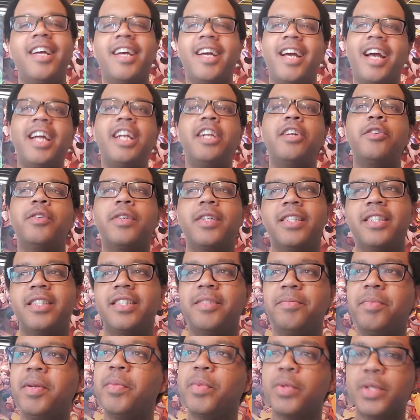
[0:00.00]
I know
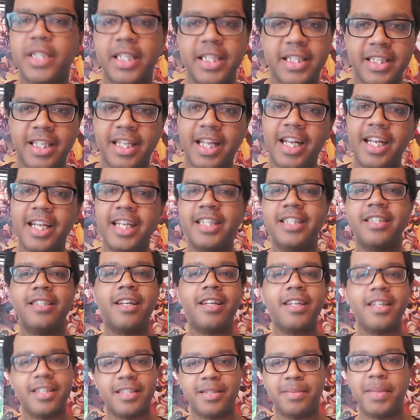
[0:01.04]
people say this a lot. It's
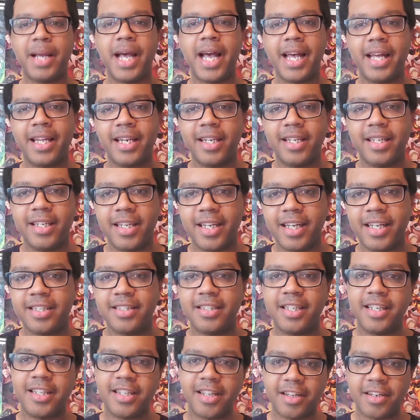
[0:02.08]
not as bad as
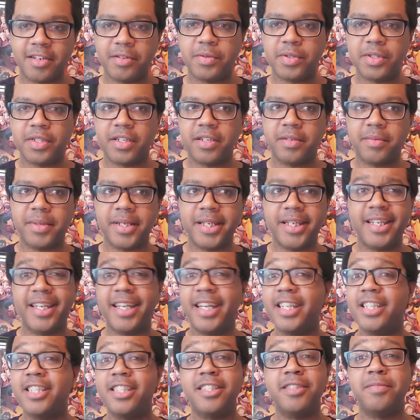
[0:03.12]
I thought it was going to be.
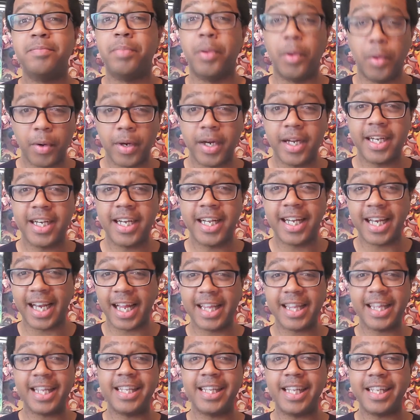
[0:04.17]
It's just boring, and I
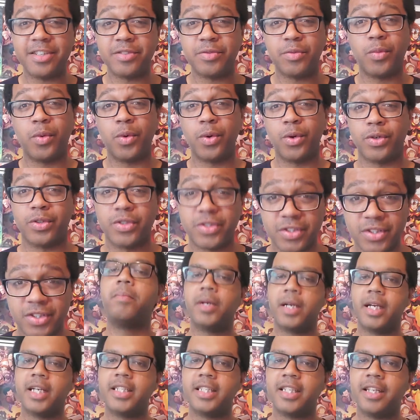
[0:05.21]
think that's worse.
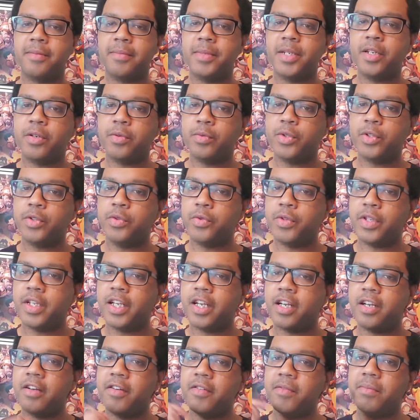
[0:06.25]
But guys, let me know what you
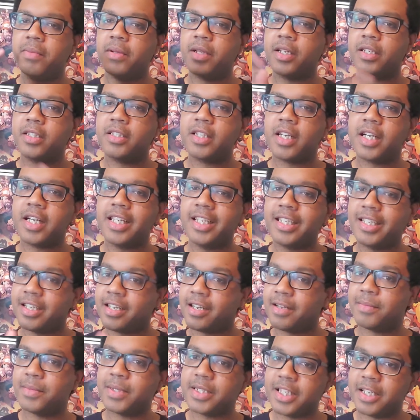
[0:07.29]
think of Bloodshot in the
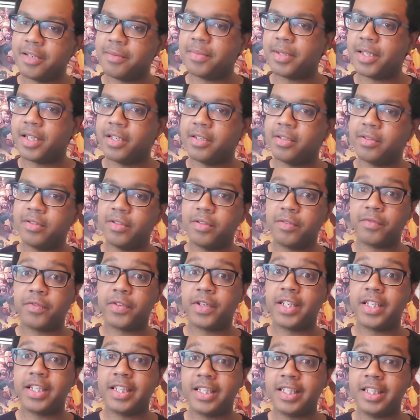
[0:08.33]
comments down below. Don't
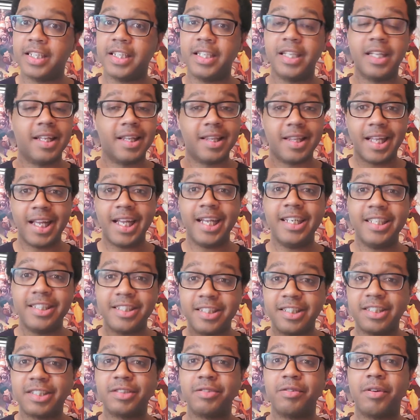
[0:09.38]
forget to like,
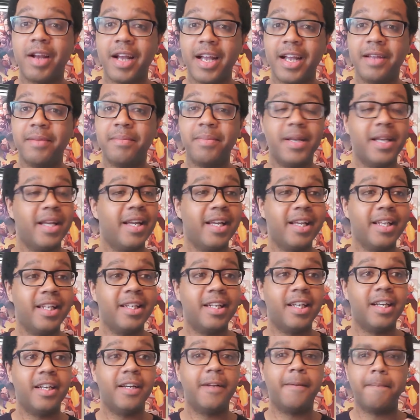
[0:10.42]
subscribe, and
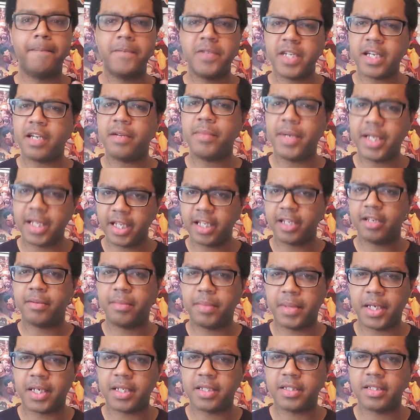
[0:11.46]
um, check out my
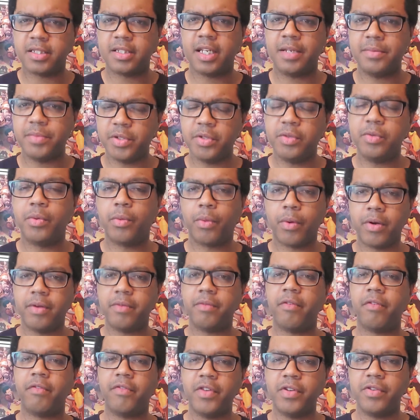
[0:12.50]
Letterboxd. I'm doing
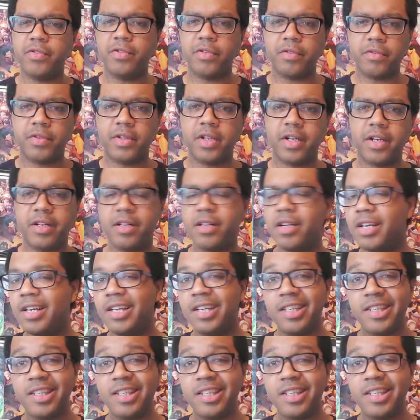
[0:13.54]
written reviews over there.